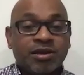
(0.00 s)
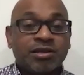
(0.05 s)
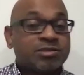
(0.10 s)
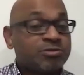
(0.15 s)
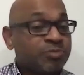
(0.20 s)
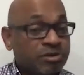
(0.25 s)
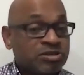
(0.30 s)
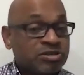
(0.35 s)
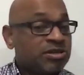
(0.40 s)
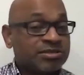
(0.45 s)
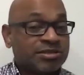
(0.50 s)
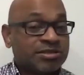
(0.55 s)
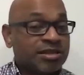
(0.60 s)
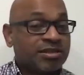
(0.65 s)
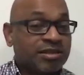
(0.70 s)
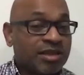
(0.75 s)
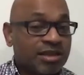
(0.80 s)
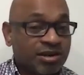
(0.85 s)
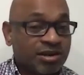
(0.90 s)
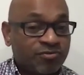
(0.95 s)
Specialists are
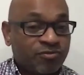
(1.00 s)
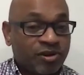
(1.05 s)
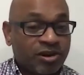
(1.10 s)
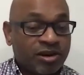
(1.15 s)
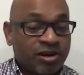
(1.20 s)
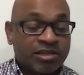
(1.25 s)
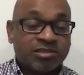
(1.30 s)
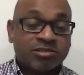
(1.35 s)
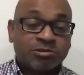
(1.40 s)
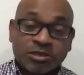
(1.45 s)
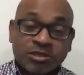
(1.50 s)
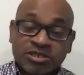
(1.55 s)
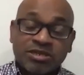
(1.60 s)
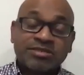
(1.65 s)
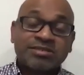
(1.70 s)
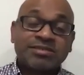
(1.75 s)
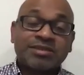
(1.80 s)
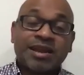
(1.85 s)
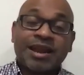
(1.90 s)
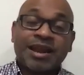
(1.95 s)
thinking differently.
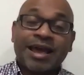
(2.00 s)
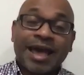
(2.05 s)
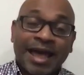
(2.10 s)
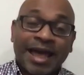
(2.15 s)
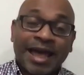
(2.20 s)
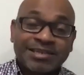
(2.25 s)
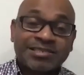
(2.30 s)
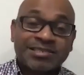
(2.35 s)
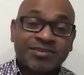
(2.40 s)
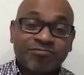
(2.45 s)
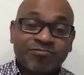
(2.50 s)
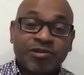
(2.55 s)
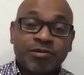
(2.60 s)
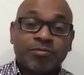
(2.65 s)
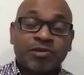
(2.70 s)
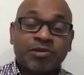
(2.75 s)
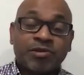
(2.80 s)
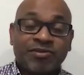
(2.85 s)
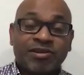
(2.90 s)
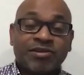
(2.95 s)
Specialists are actively
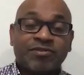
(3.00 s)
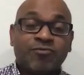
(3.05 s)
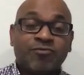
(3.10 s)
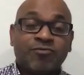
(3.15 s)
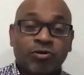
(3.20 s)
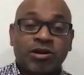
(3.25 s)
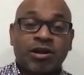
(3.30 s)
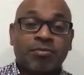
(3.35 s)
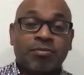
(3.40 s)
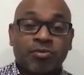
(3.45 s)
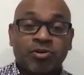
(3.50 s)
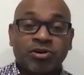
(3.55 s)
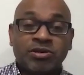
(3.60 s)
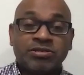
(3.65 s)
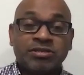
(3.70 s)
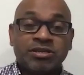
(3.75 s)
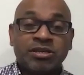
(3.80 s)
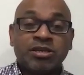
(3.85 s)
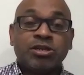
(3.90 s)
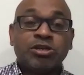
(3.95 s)
giving phone
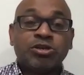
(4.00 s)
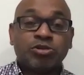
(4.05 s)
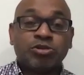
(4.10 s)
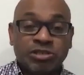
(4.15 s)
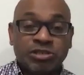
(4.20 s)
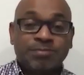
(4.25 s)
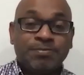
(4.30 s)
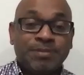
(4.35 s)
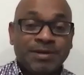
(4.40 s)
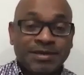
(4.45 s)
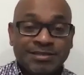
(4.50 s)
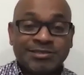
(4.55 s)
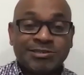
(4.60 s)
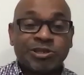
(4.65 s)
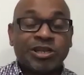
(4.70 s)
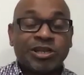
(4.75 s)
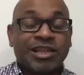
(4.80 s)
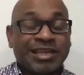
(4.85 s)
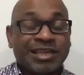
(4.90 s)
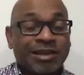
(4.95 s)
numbers to GPs so
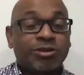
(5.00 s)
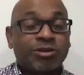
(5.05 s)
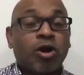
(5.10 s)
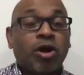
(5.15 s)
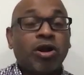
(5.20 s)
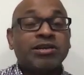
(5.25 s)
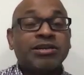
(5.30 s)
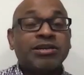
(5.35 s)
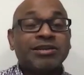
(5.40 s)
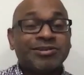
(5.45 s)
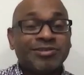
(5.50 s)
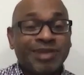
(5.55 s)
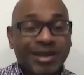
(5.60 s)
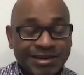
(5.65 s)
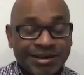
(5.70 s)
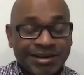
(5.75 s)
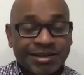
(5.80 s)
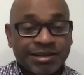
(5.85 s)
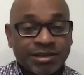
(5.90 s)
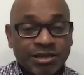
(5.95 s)
that they can call
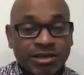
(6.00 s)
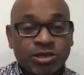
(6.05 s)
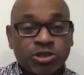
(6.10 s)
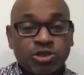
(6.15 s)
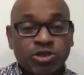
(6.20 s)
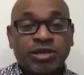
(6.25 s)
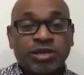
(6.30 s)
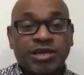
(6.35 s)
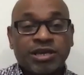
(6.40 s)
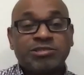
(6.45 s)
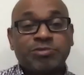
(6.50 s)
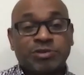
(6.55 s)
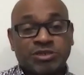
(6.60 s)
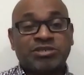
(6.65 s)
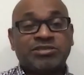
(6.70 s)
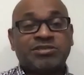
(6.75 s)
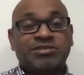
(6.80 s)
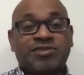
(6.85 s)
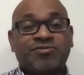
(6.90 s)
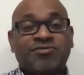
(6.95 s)
directly to get
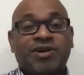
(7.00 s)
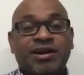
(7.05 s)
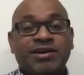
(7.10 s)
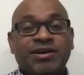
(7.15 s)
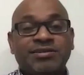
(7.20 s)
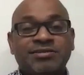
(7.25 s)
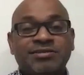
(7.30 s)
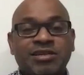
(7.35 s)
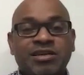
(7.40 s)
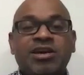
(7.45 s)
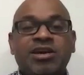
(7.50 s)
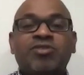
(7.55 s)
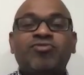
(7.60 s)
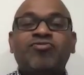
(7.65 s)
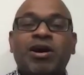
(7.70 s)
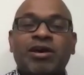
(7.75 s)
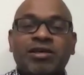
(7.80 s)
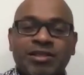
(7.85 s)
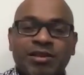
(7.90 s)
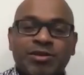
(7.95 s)
specialist advice,
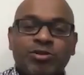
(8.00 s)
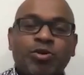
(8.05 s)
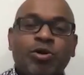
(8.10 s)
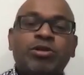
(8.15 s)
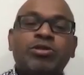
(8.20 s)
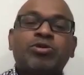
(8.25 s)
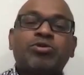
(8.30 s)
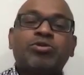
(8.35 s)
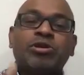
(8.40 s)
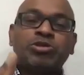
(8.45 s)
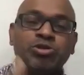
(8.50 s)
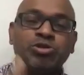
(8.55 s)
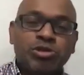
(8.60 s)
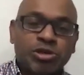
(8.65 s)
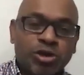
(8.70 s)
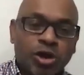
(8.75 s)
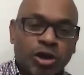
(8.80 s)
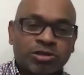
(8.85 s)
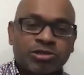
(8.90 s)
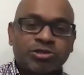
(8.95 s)
rather than going through a junior
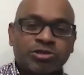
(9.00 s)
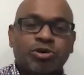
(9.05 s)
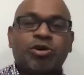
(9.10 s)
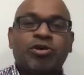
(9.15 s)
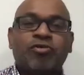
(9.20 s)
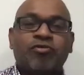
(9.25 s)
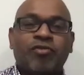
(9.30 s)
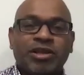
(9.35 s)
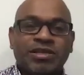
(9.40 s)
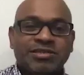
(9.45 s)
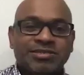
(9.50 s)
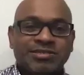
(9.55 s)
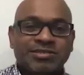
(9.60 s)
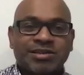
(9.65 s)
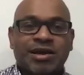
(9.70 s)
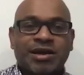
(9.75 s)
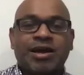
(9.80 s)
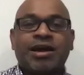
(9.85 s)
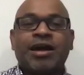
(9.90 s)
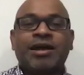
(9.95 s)
doctor or
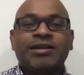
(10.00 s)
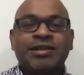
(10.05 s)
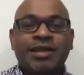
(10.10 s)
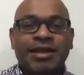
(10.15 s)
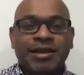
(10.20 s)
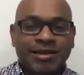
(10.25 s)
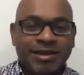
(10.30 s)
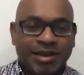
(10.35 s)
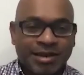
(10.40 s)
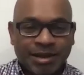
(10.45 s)
registrar and then